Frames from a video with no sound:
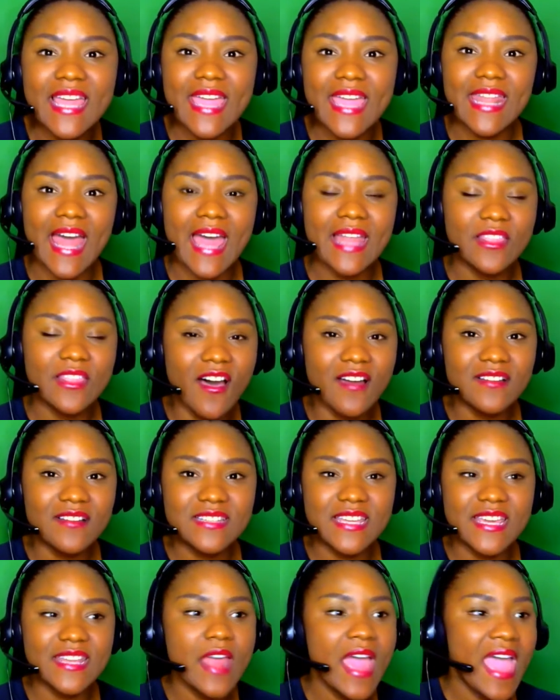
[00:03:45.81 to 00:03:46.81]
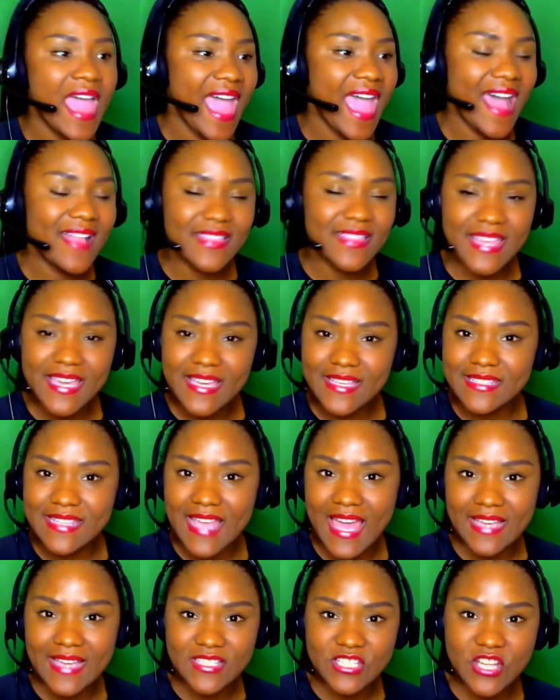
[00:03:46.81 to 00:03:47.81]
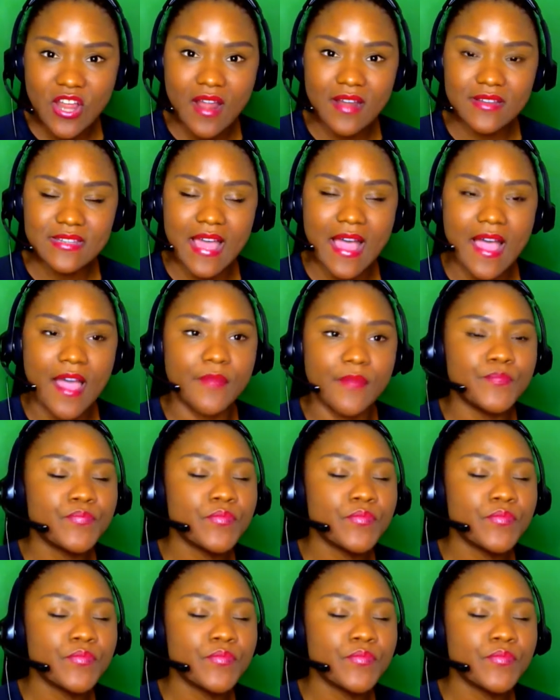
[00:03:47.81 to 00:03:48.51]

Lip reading: I logged in at the exact start time.